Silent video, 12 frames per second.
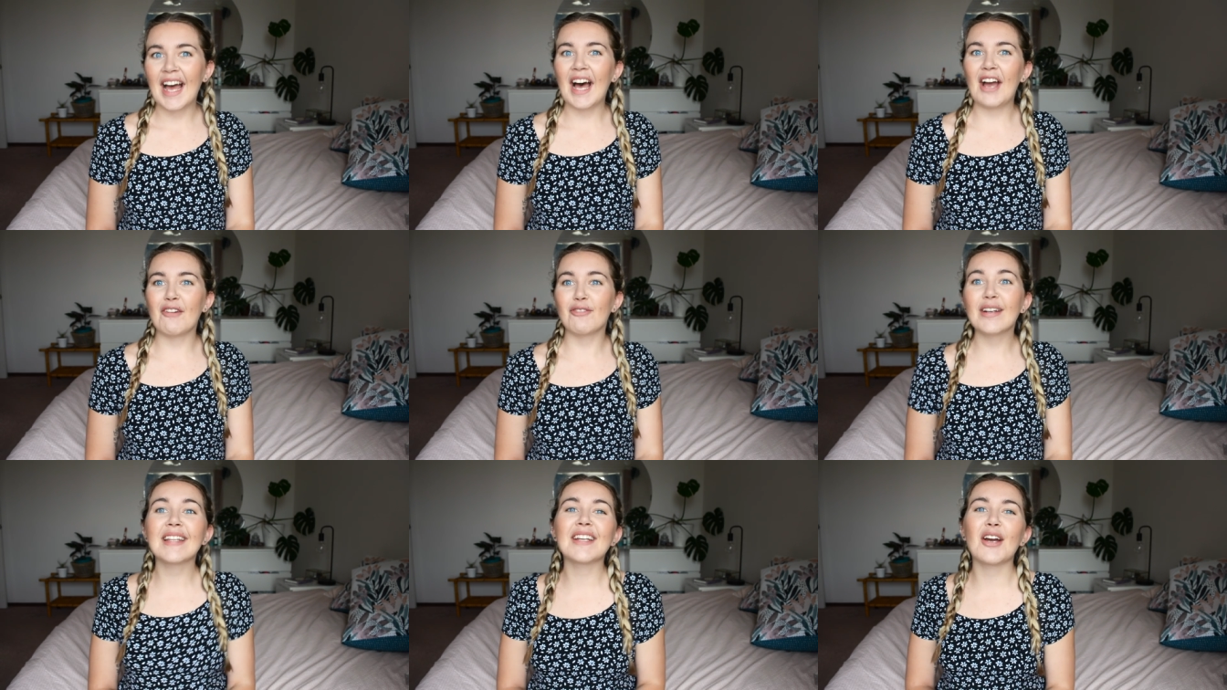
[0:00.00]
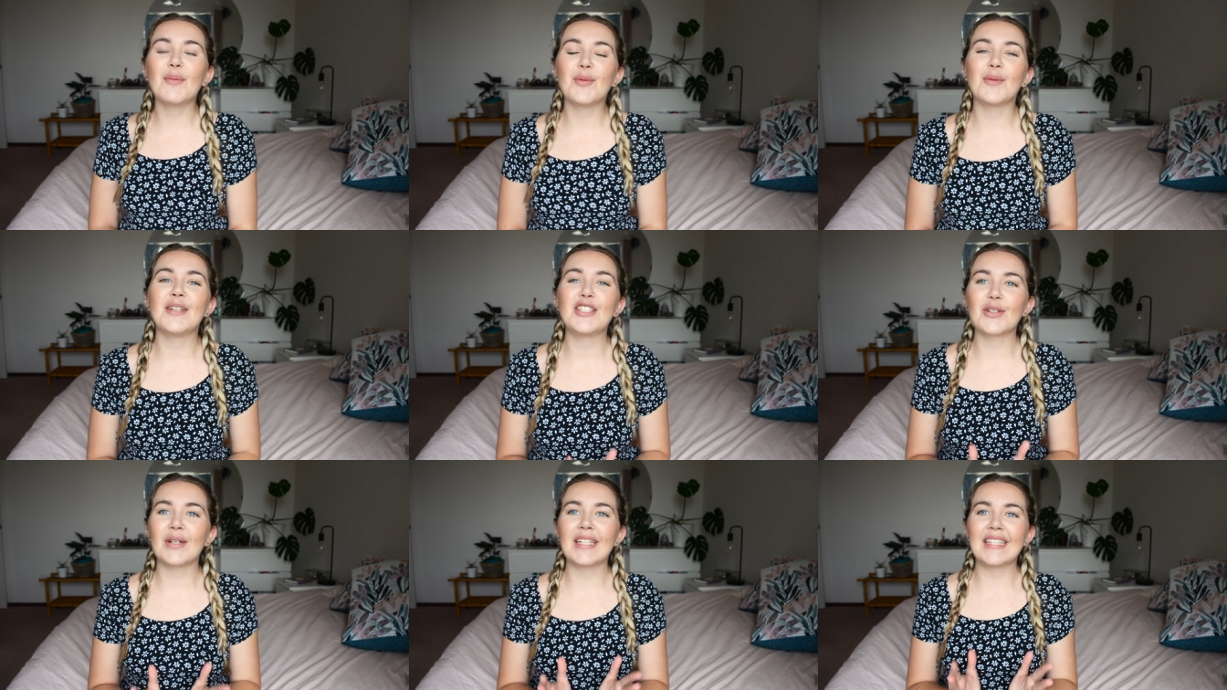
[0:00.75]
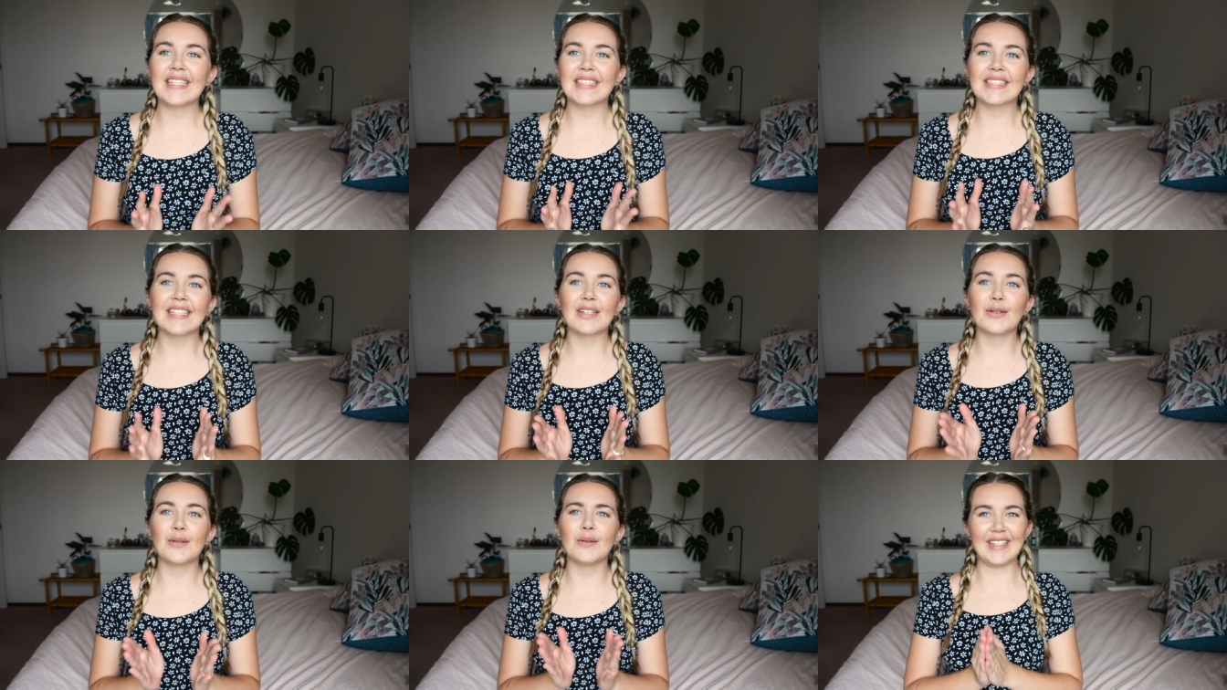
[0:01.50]
I really hope you enjoyed this
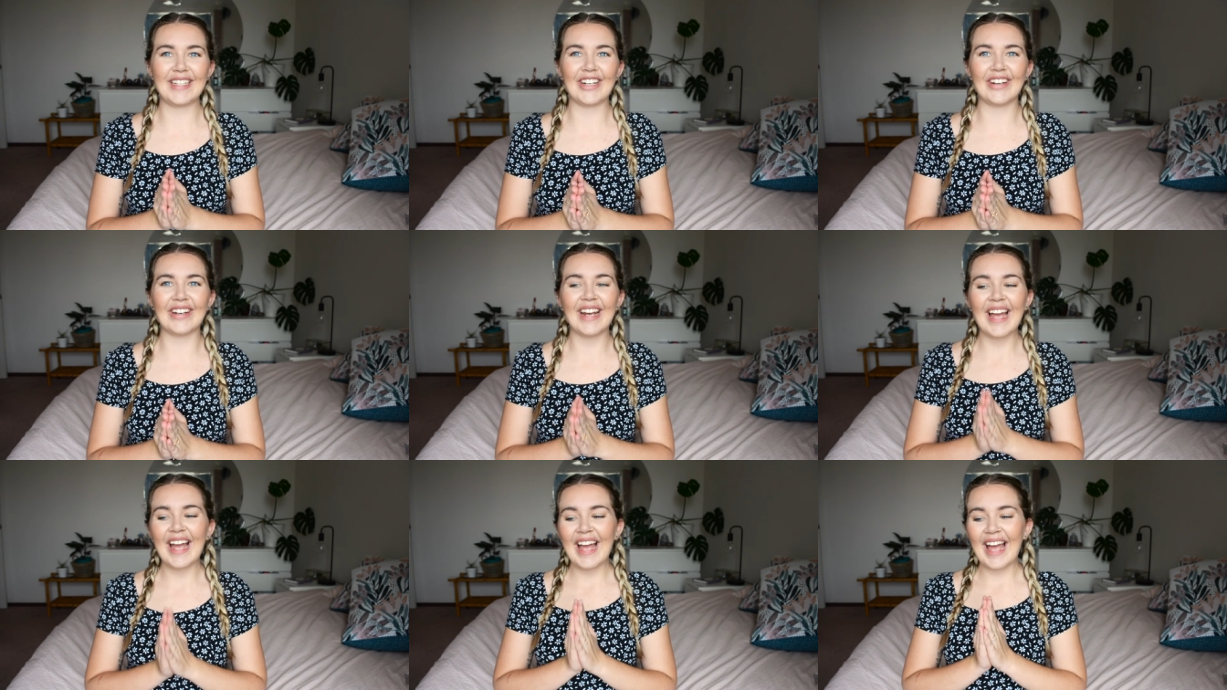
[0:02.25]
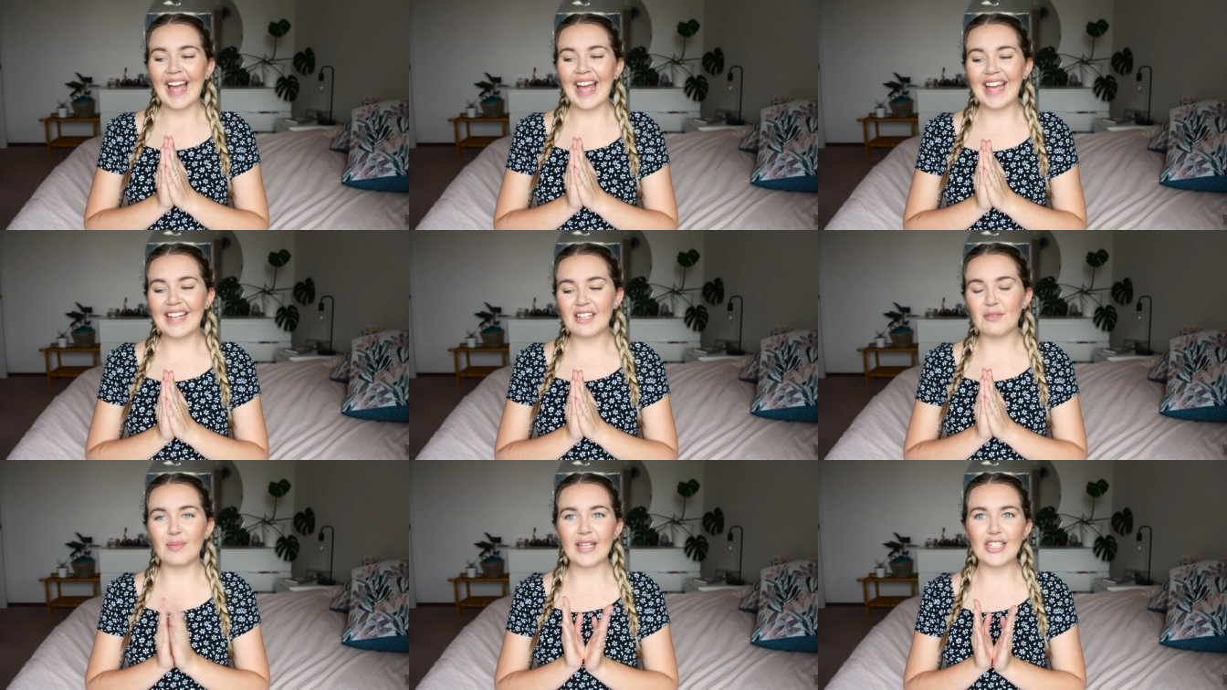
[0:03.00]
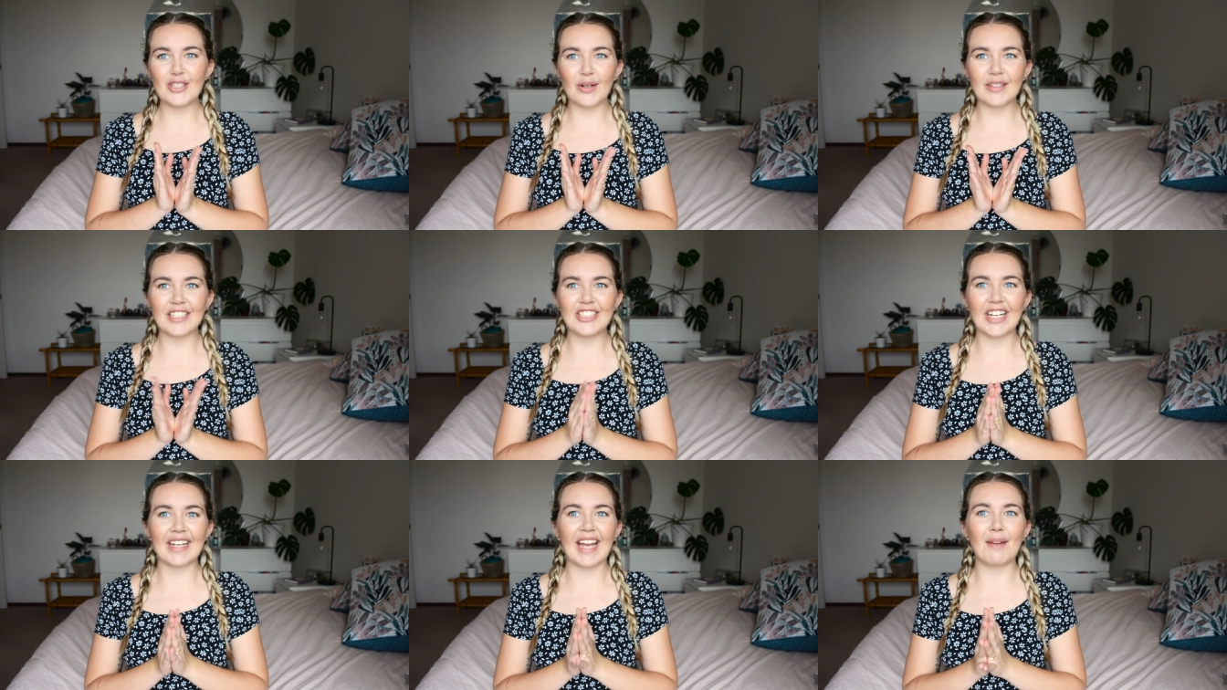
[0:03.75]
little video and be sure to
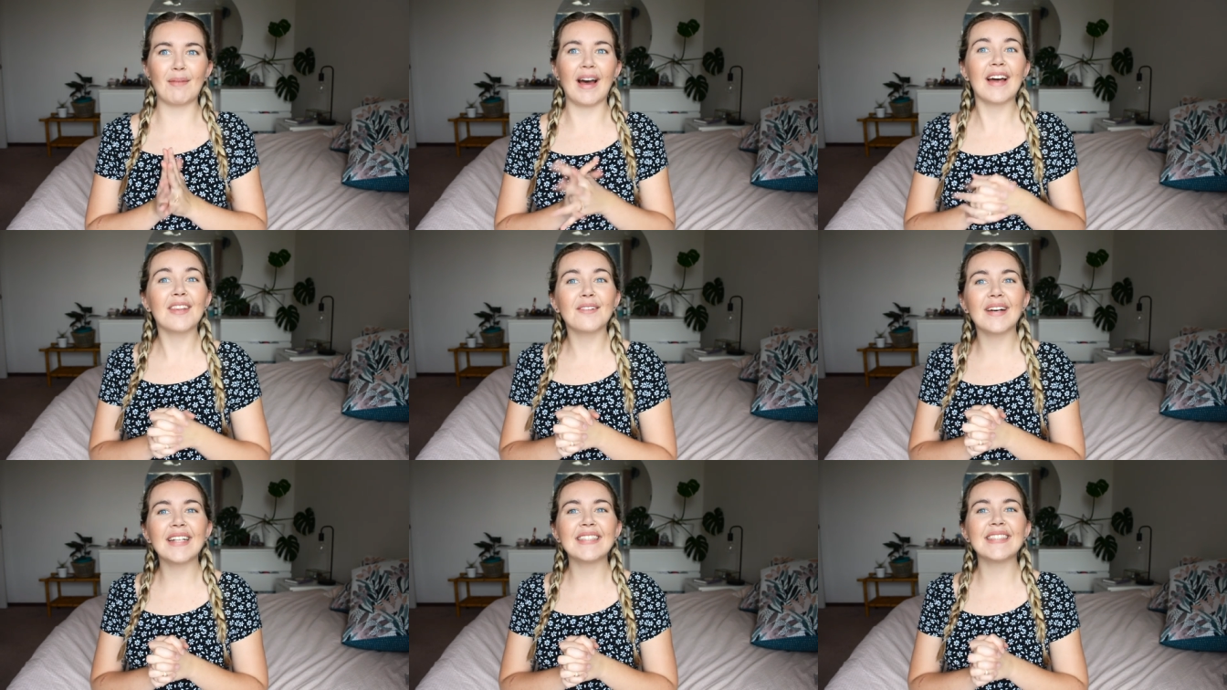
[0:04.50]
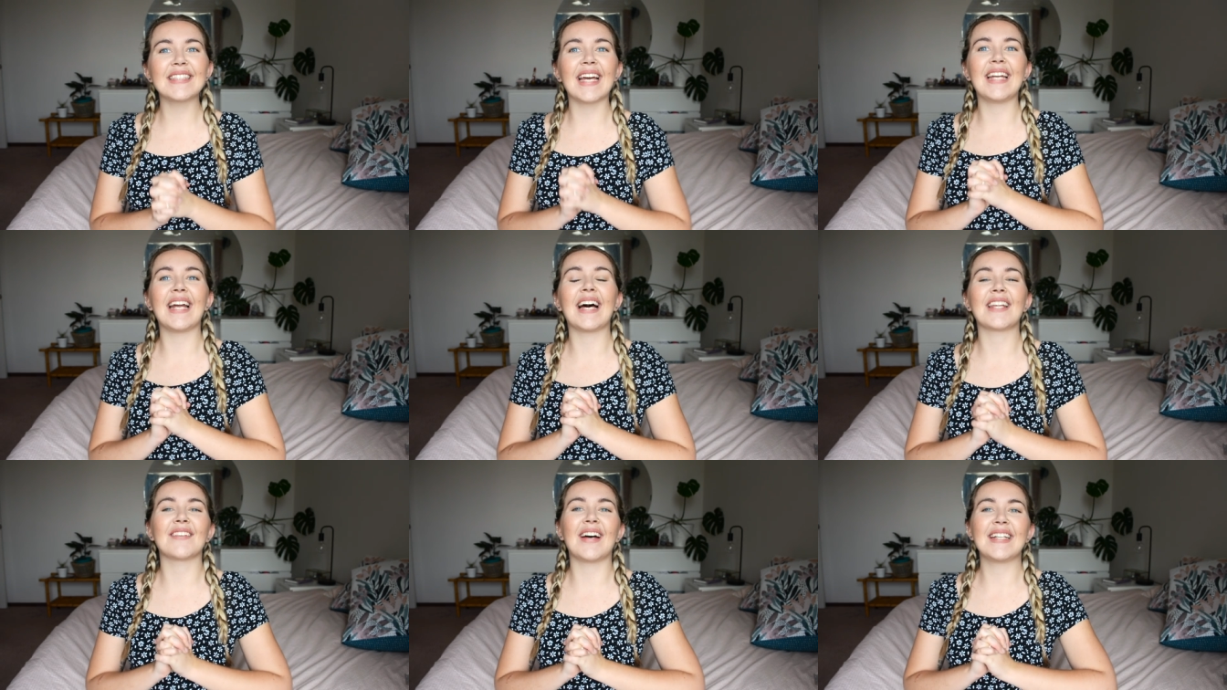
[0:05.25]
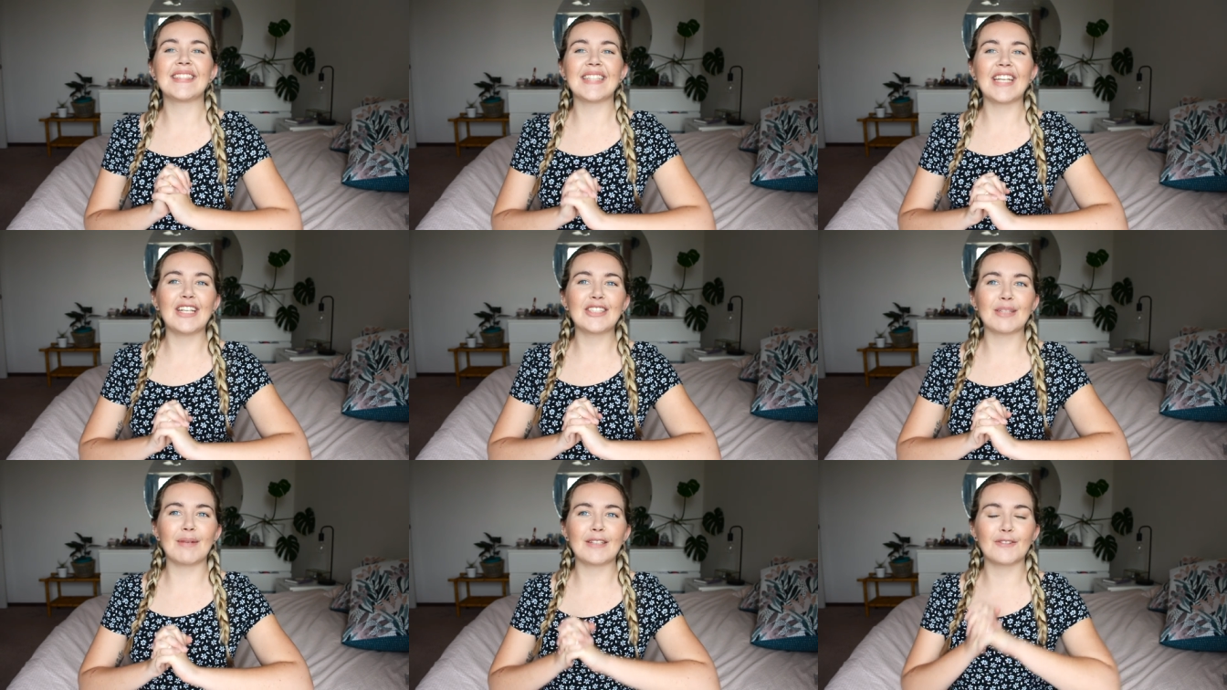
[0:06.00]
check out my other ones and otherwise thank you so much